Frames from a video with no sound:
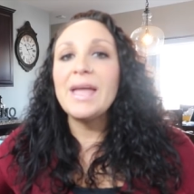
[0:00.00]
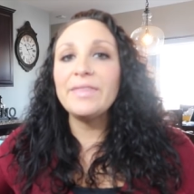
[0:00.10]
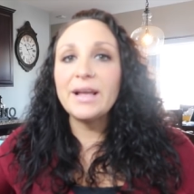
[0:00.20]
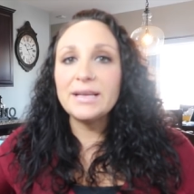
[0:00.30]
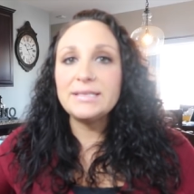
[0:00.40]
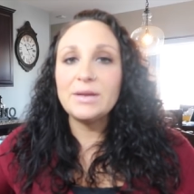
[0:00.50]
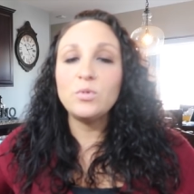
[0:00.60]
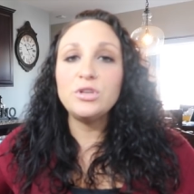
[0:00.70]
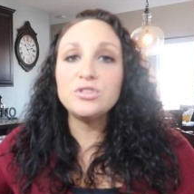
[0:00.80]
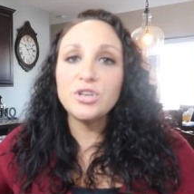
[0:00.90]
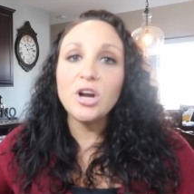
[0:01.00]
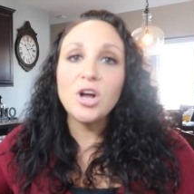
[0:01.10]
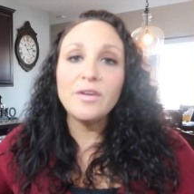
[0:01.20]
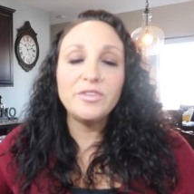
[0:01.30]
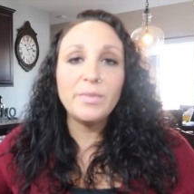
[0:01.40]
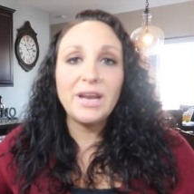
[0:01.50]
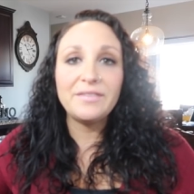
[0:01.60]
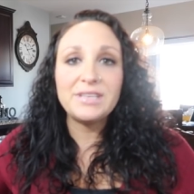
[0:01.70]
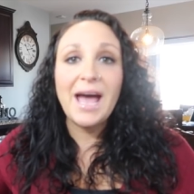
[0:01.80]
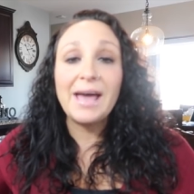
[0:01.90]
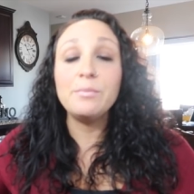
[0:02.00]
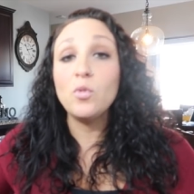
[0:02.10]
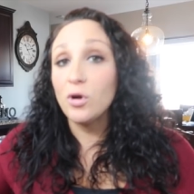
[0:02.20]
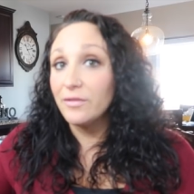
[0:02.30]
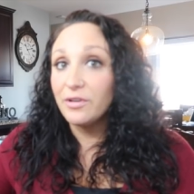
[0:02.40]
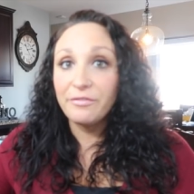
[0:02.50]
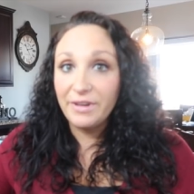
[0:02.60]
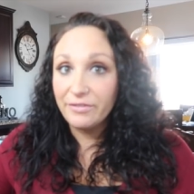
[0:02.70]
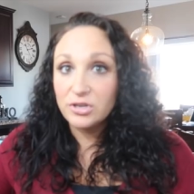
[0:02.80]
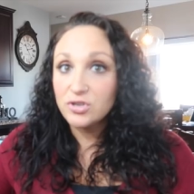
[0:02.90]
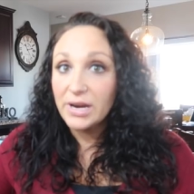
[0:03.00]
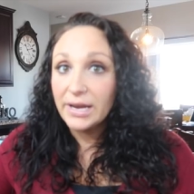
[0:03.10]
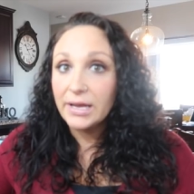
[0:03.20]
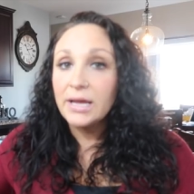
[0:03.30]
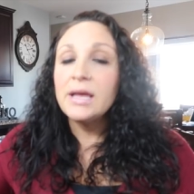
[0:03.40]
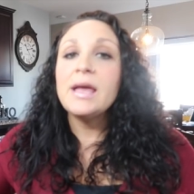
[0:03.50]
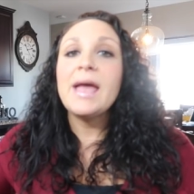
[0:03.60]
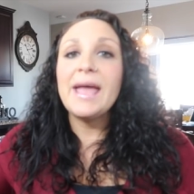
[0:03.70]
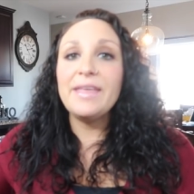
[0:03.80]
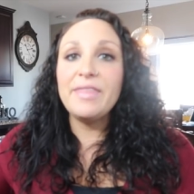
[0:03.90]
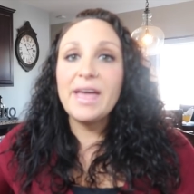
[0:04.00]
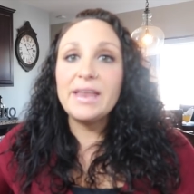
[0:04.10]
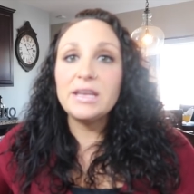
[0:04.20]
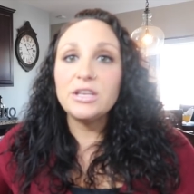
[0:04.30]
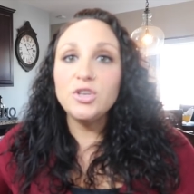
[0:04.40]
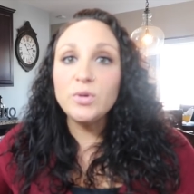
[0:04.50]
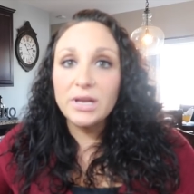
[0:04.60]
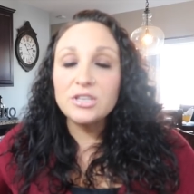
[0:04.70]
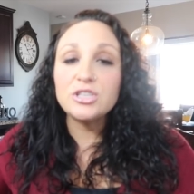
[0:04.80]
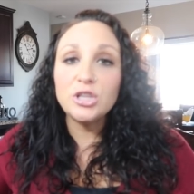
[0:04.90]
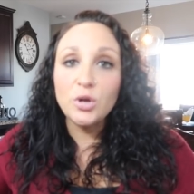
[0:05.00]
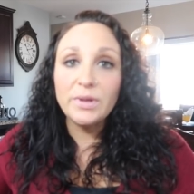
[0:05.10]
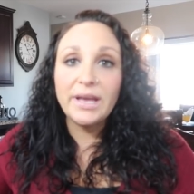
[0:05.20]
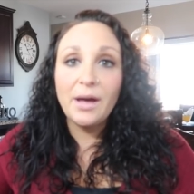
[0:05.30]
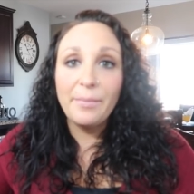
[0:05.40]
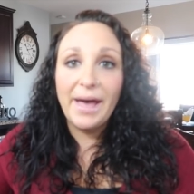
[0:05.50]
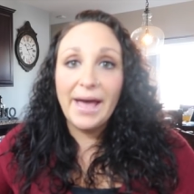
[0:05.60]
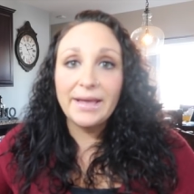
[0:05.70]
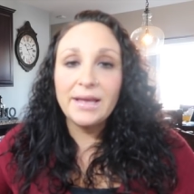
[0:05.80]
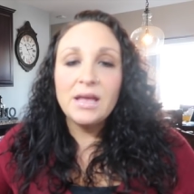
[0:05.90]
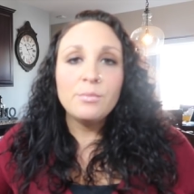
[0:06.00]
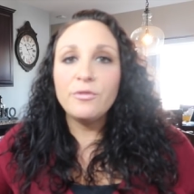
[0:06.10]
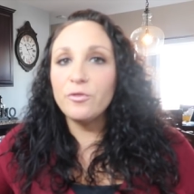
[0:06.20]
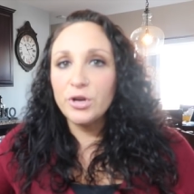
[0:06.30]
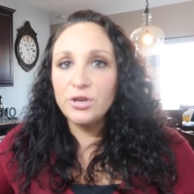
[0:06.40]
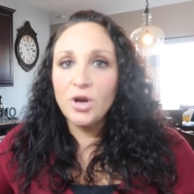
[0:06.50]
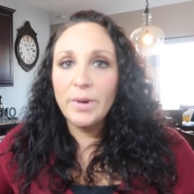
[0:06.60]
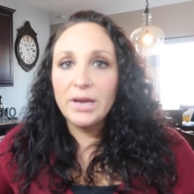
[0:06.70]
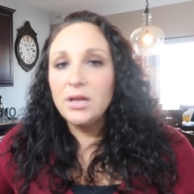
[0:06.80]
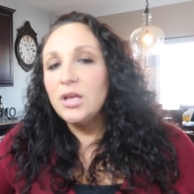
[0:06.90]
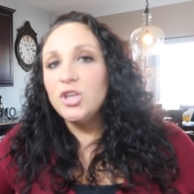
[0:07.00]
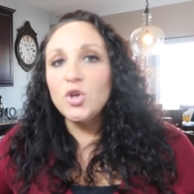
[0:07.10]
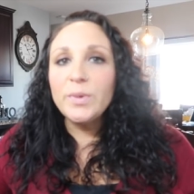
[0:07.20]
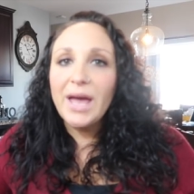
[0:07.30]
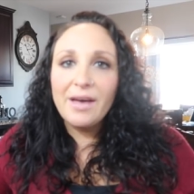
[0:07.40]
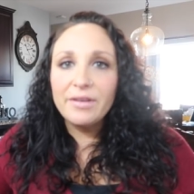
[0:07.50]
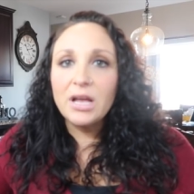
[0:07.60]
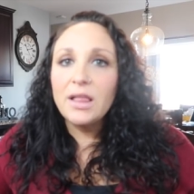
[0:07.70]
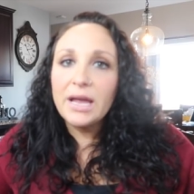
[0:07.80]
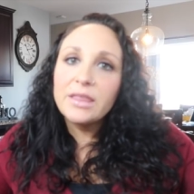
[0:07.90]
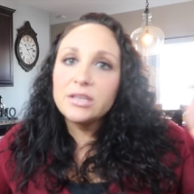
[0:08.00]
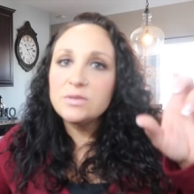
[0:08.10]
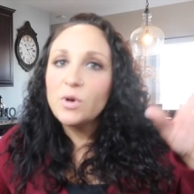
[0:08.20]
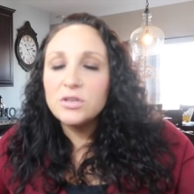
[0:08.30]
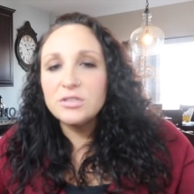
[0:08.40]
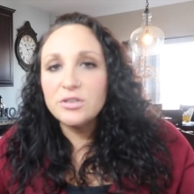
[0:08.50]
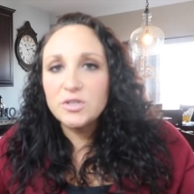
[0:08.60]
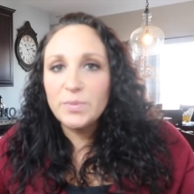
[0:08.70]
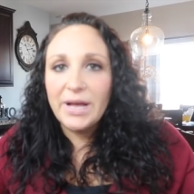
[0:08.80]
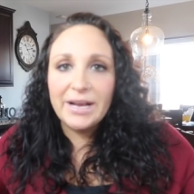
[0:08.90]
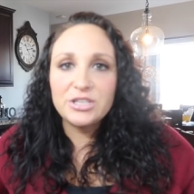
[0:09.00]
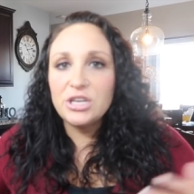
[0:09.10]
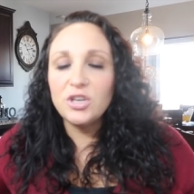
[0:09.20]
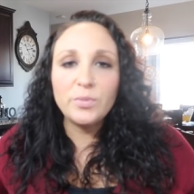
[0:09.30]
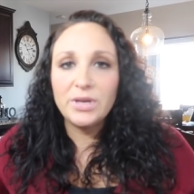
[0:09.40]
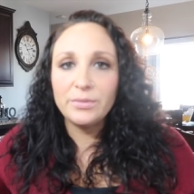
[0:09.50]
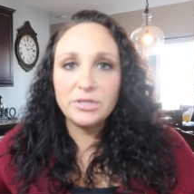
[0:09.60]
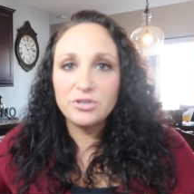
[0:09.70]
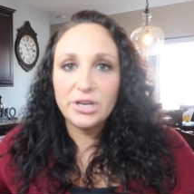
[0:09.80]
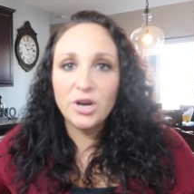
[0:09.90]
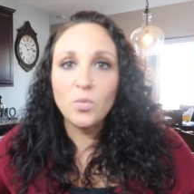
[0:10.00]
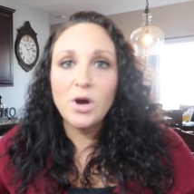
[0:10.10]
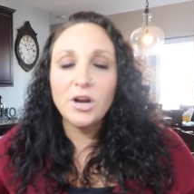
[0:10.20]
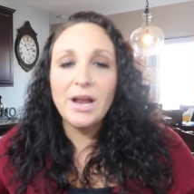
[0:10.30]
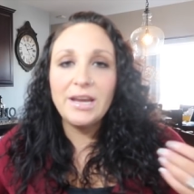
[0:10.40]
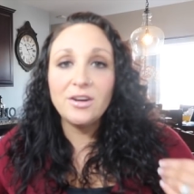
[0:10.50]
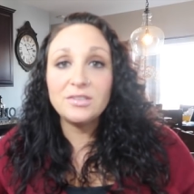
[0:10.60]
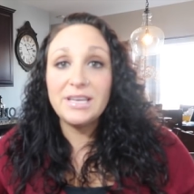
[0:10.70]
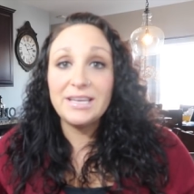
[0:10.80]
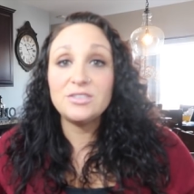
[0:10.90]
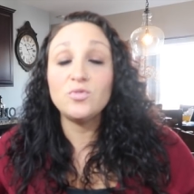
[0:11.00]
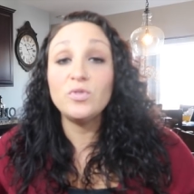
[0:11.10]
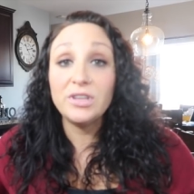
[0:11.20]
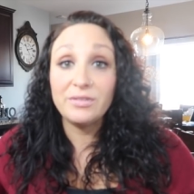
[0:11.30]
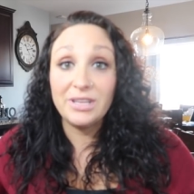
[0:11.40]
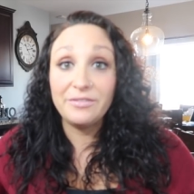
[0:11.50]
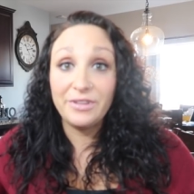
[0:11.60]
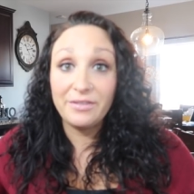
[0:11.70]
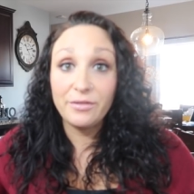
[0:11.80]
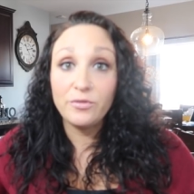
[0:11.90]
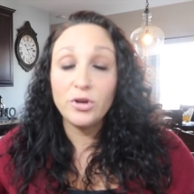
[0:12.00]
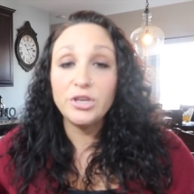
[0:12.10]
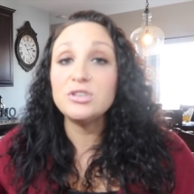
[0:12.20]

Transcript: And like I said, when you start off, you might have to add more of your favorite drink, and then you can slowly cut back. Before you know it, you'll be having like the smallest little splash, and you'll be able to drink your water, and it'll taste really, really flavorful.